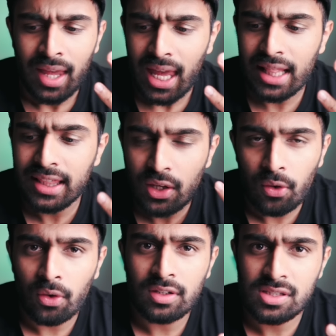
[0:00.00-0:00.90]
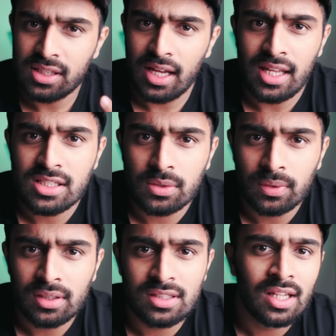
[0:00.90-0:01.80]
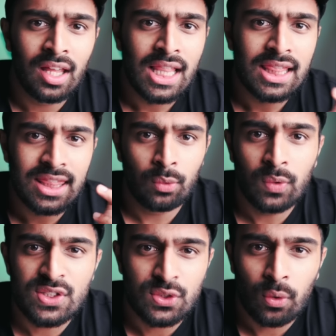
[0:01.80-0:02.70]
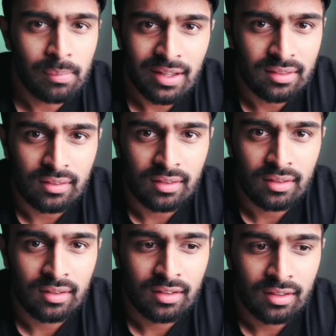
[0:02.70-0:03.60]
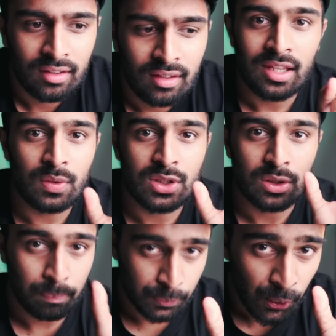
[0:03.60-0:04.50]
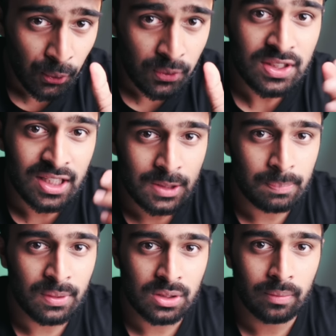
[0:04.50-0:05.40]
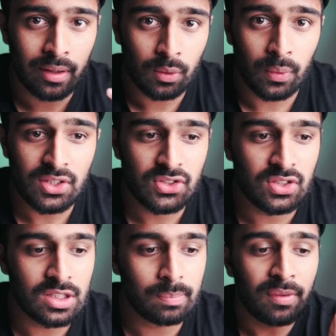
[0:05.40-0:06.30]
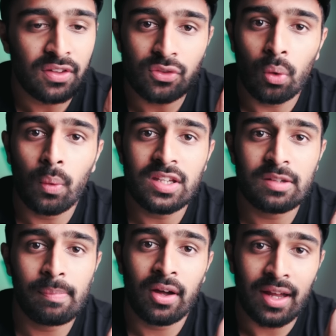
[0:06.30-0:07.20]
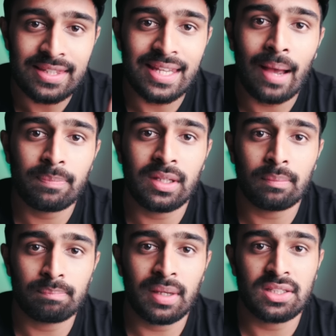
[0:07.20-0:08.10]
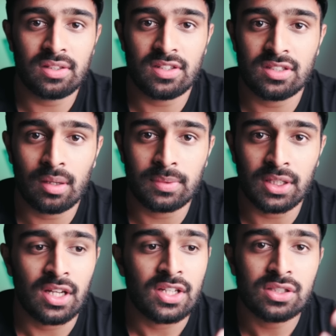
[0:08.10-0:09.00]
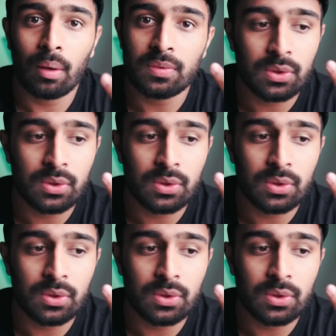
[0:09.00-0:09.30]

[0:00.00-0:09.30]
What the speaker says: And the honest answer is, there is no method. There is an approach that's built around questions, but it's always about adapting based on the subject. So I was